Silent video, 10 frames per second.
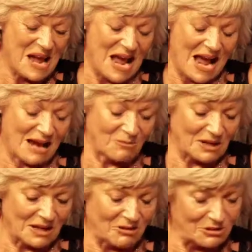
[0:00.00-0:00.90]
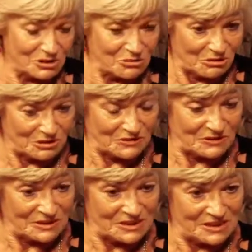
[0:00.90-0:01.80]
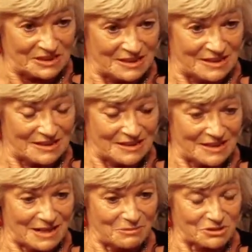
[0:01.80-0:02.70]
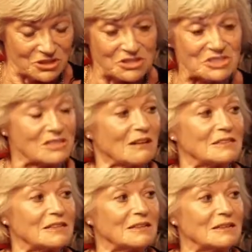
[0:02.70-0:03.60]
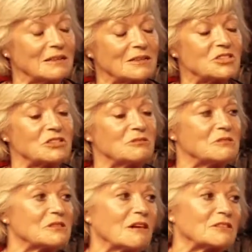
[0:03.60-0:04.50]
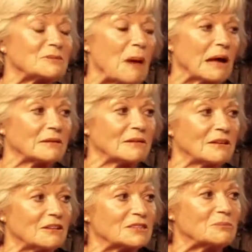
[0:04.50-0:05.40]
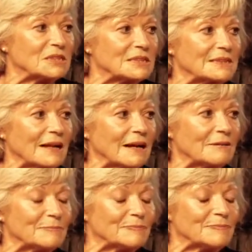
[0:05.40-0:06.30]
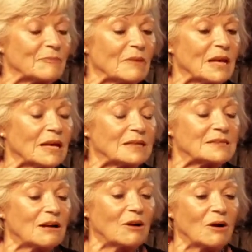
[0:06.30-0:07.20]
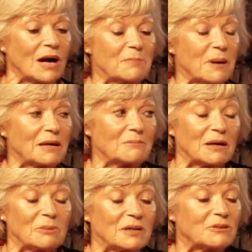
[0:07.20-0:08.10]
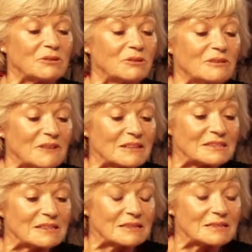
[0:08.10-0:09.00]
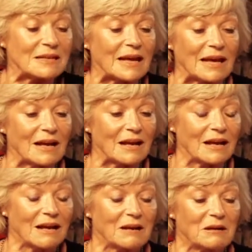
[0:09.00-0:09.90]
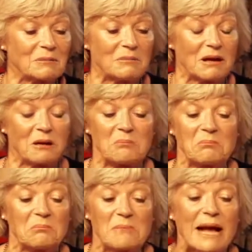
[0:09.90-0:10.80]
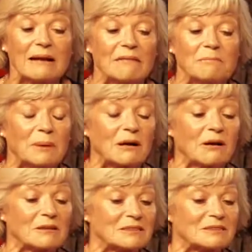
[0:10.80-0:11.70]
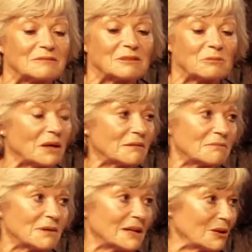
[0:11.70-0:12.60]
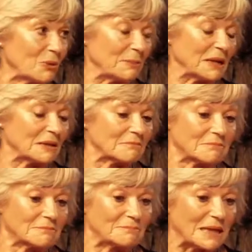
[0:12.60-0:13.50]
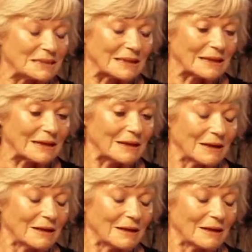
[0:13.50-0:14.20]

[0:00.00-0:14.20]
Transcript: And when I got to Oxford, they were just starting a student dance band and they asked me to sing. So I paid my way through university singing Um, men, because there weren't any women, basically,